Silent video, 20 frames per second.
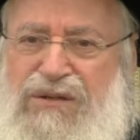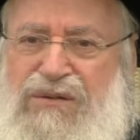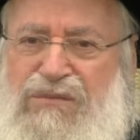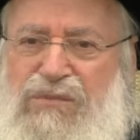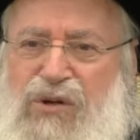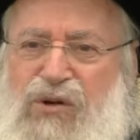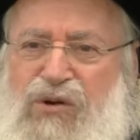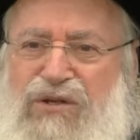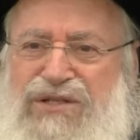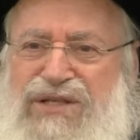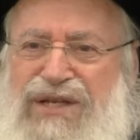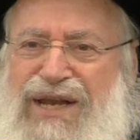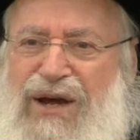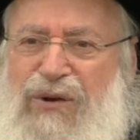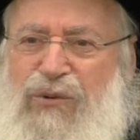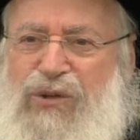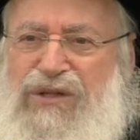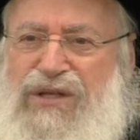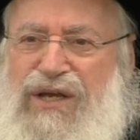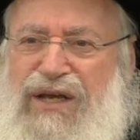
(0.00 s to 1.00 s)
Because in
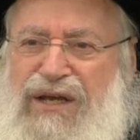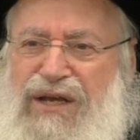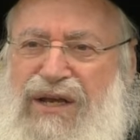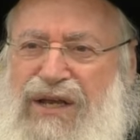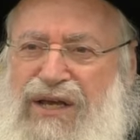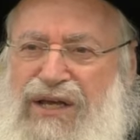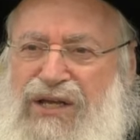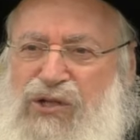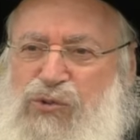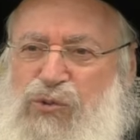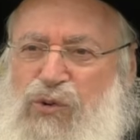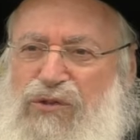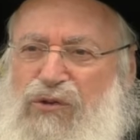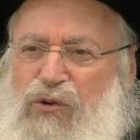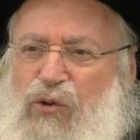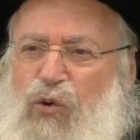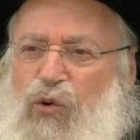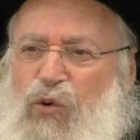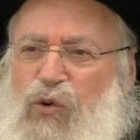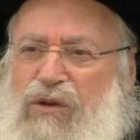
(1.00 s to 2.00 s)
our day and age, with
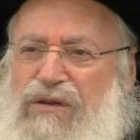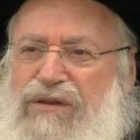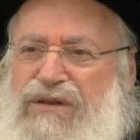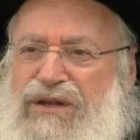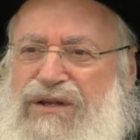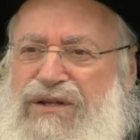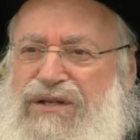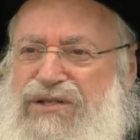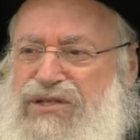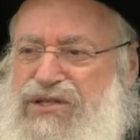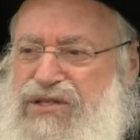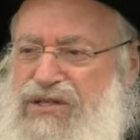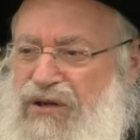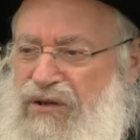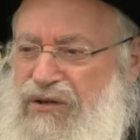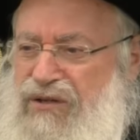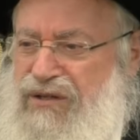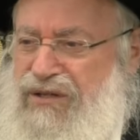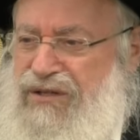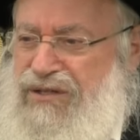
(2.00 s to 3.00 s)
all the
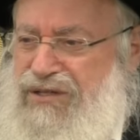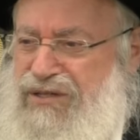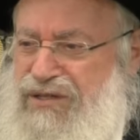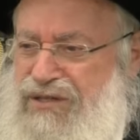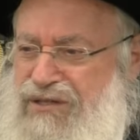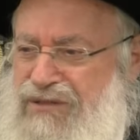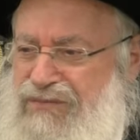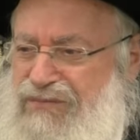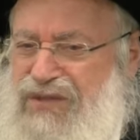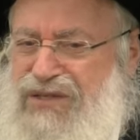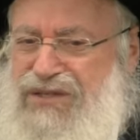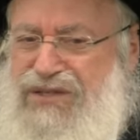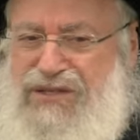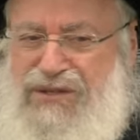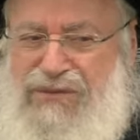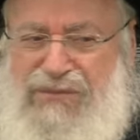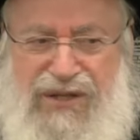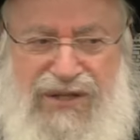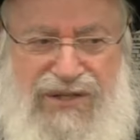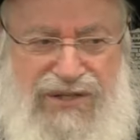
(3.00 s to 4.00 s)
nisyonis,
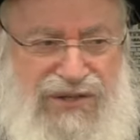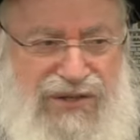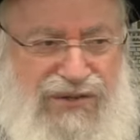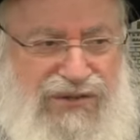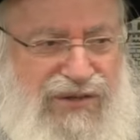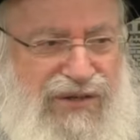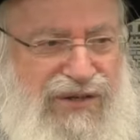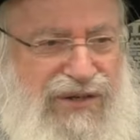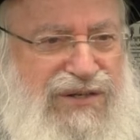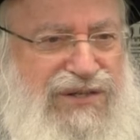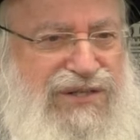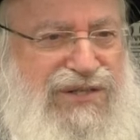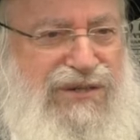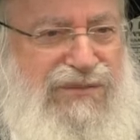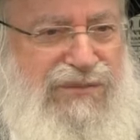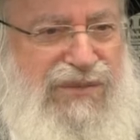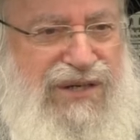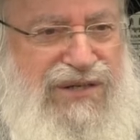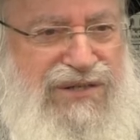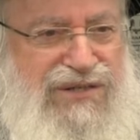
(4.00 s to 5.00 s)
simchas Torah,
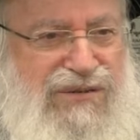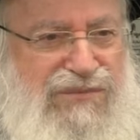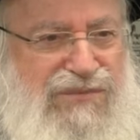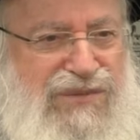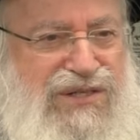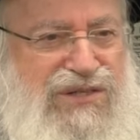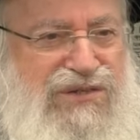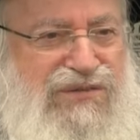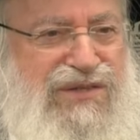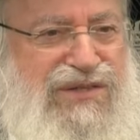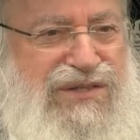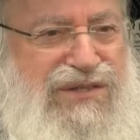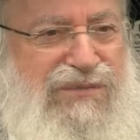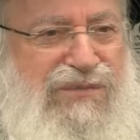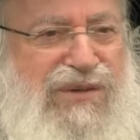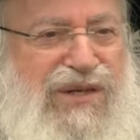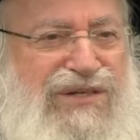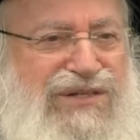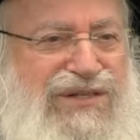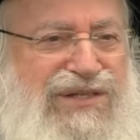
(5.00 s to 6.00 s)
simchas mitzvah,
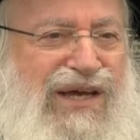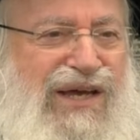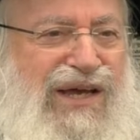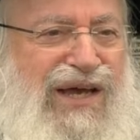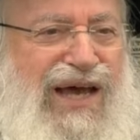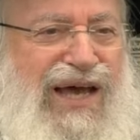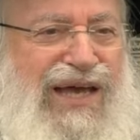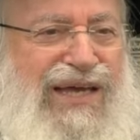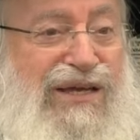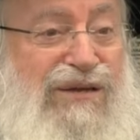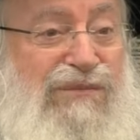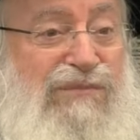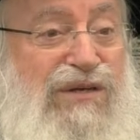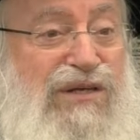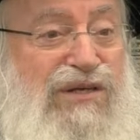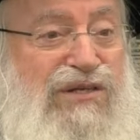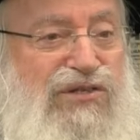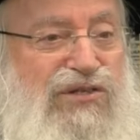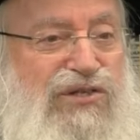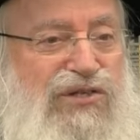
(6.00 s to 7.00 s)
simchas chayim
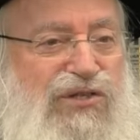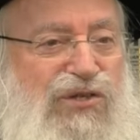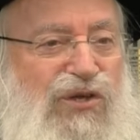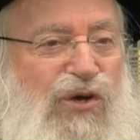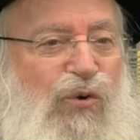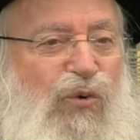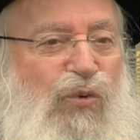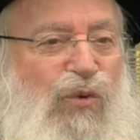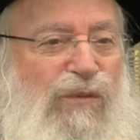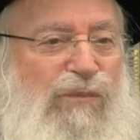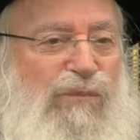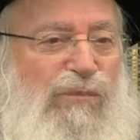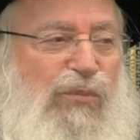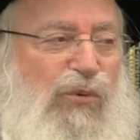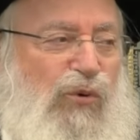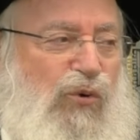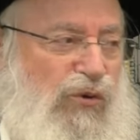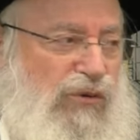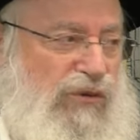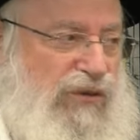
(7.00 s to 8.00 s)
is so
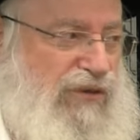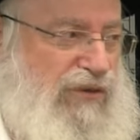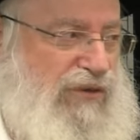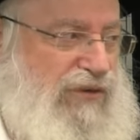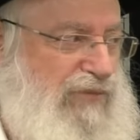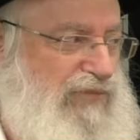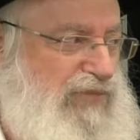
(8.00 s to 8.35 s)
important.